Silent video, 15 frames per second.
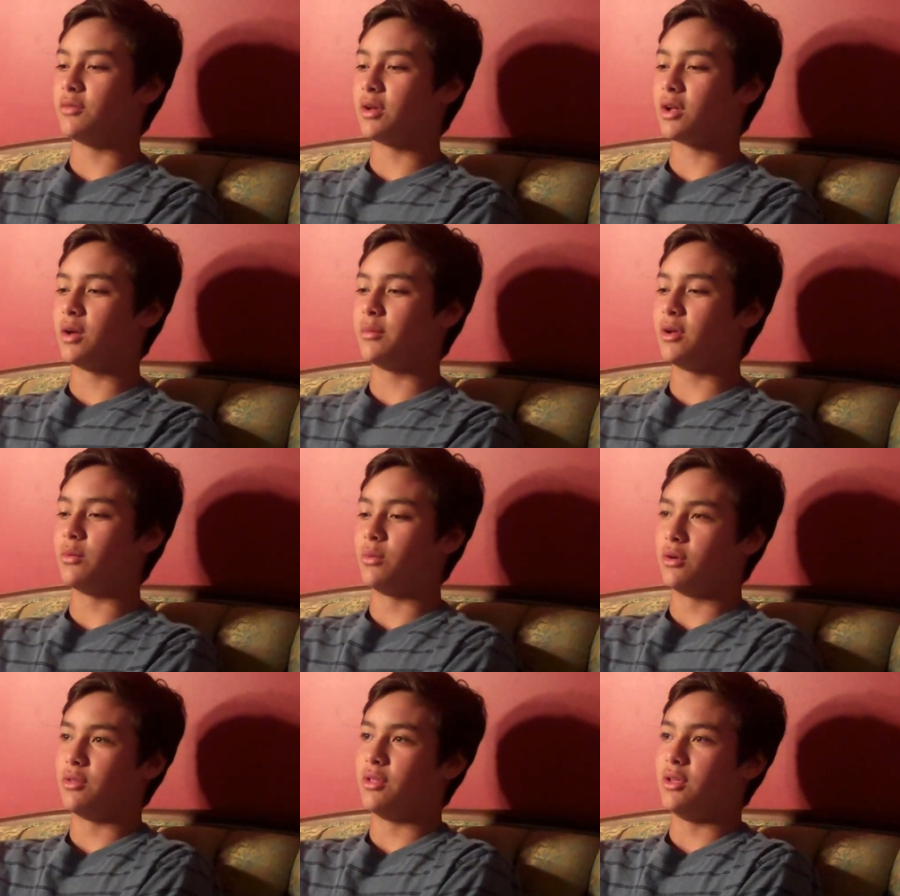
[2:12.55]
Like I'm not
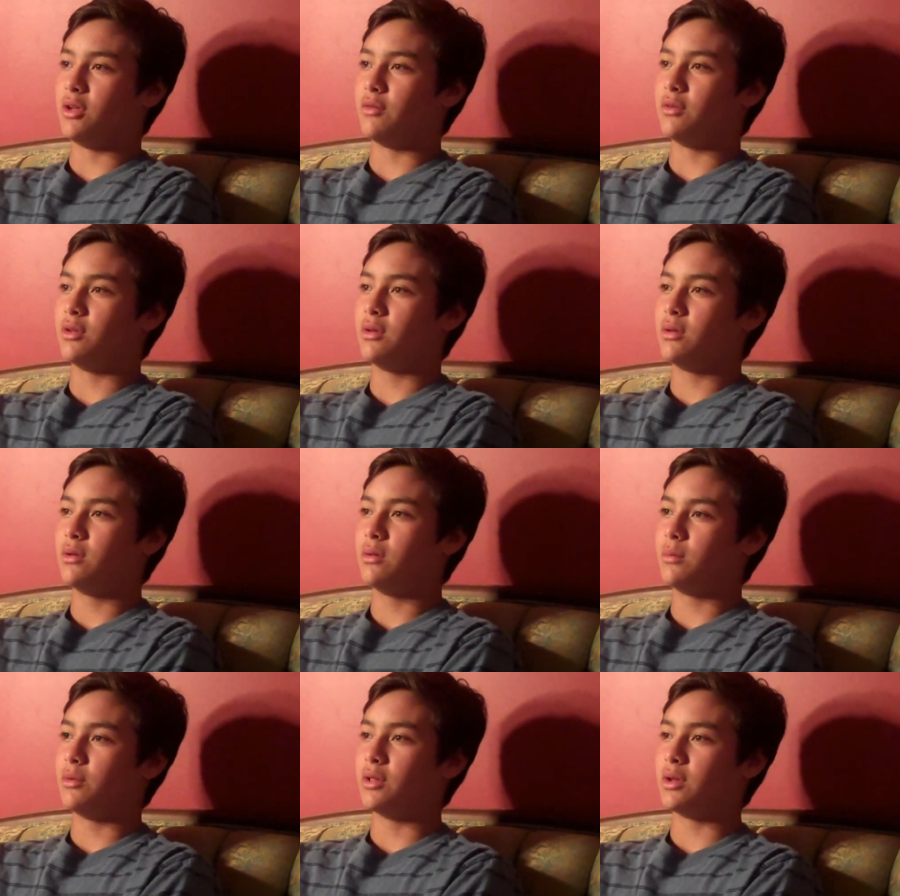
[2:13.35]
worthy of it,
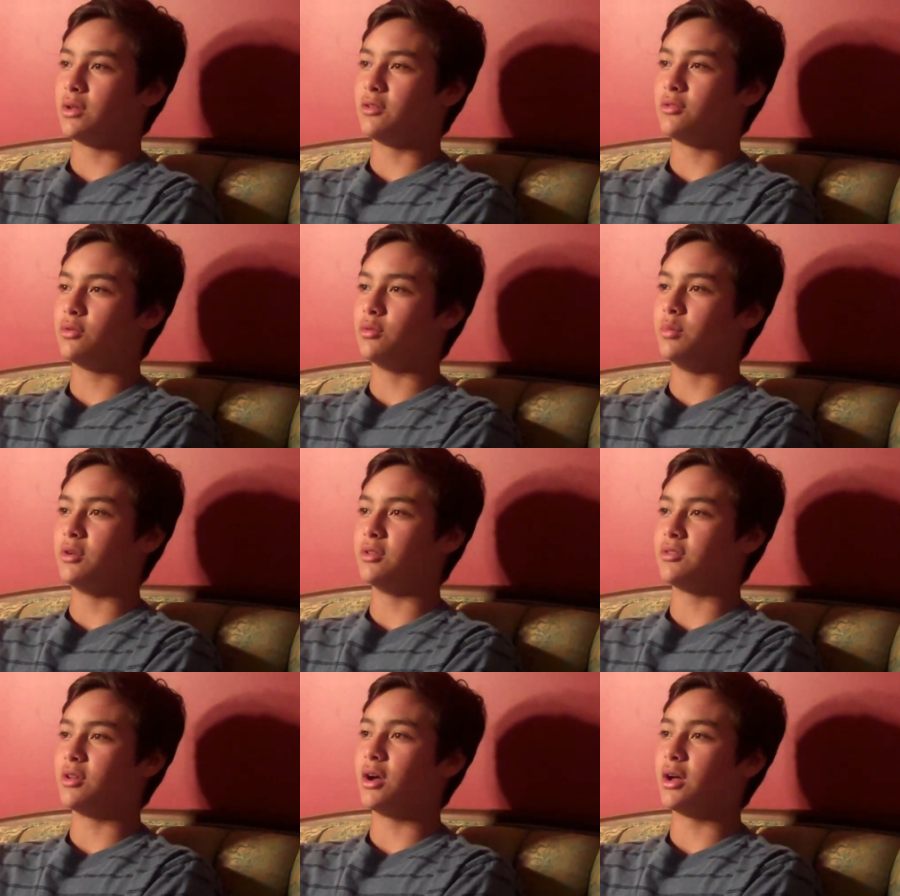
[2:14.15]
but like it's cool
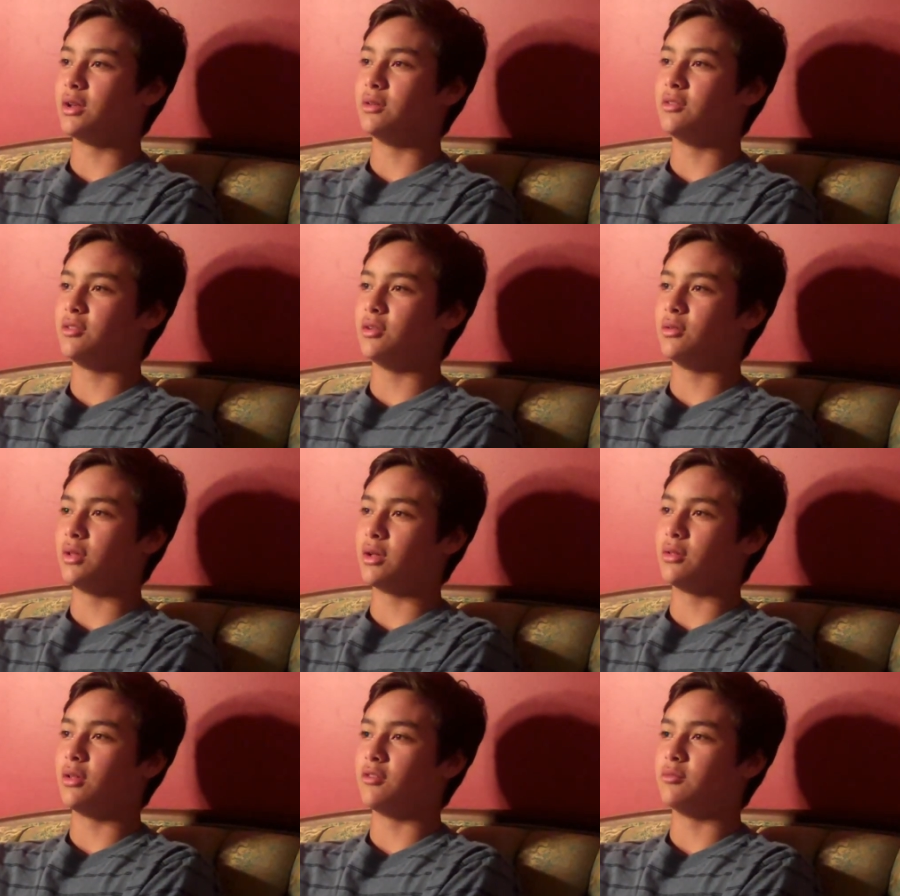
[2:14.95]
because God still
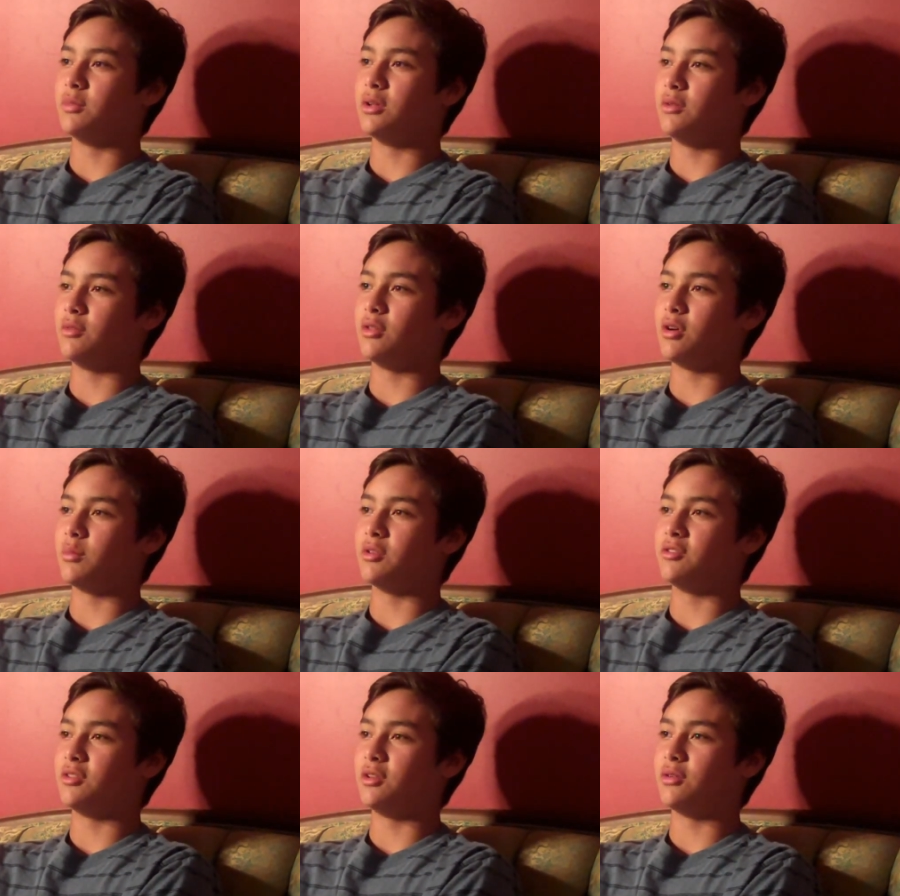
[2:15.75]
like loves me even though I'm a
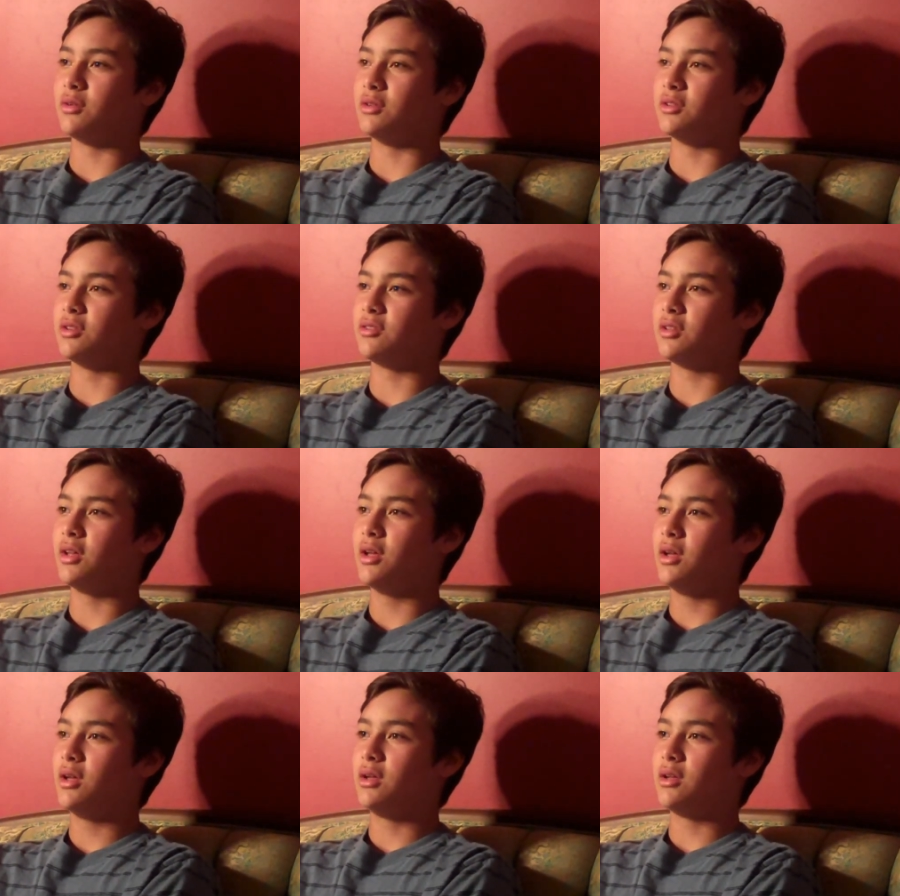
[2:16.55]
sinner, and just
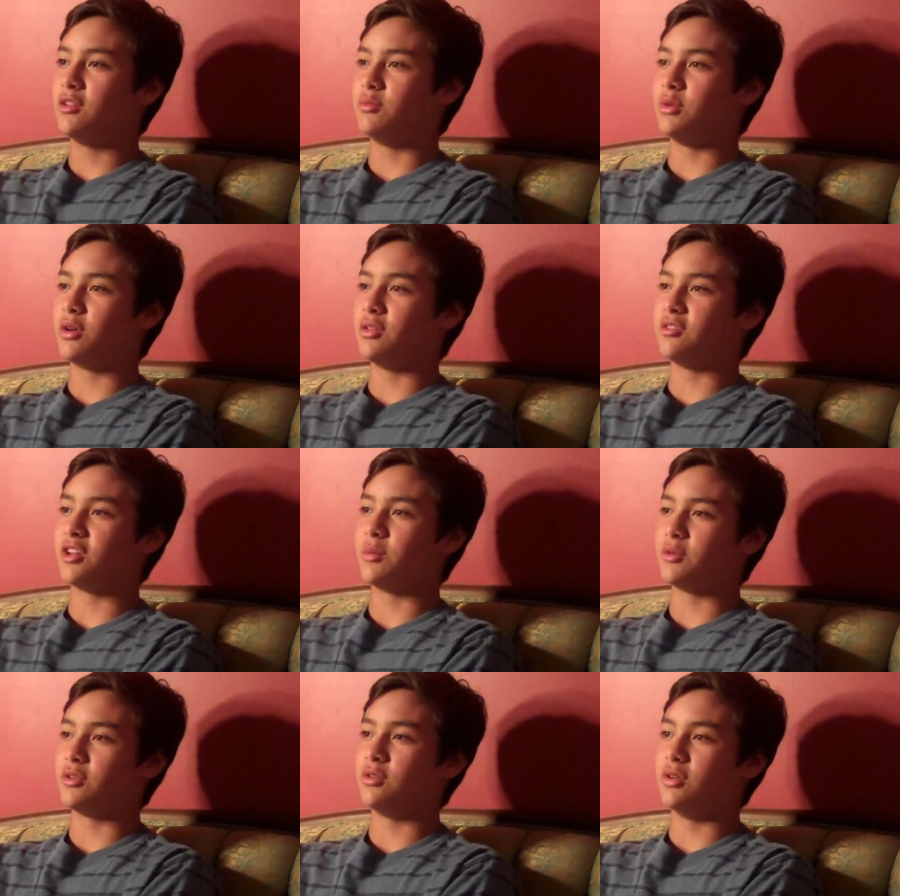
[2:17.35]
gives me all these
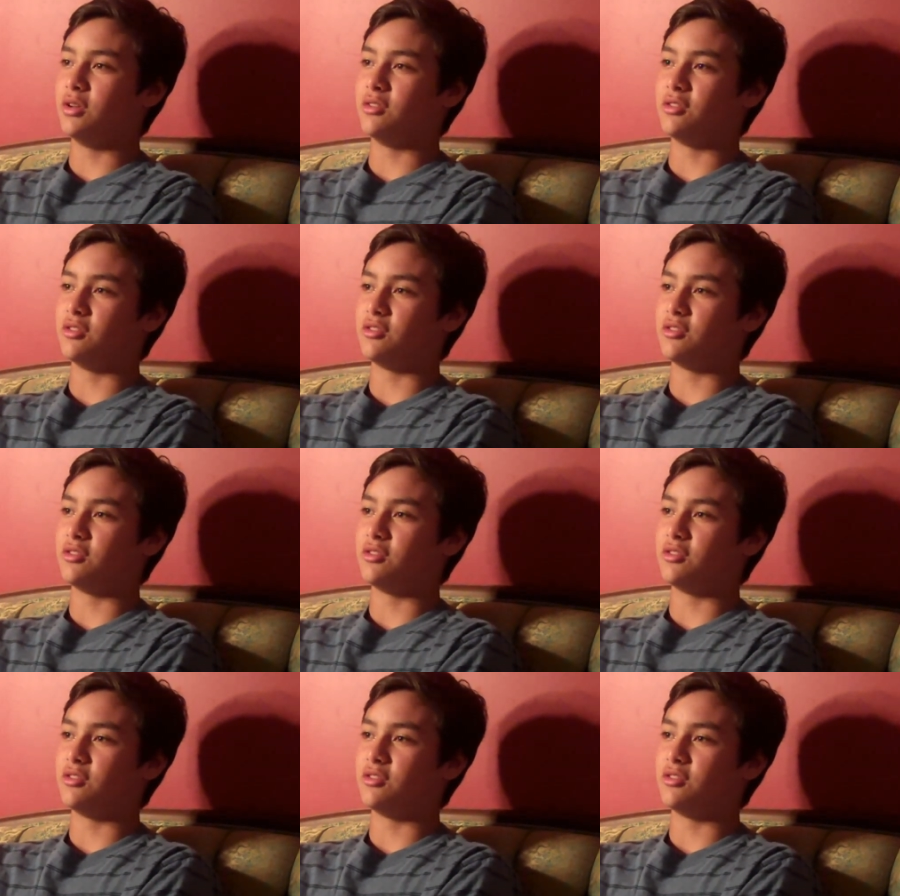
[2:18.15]
opportunities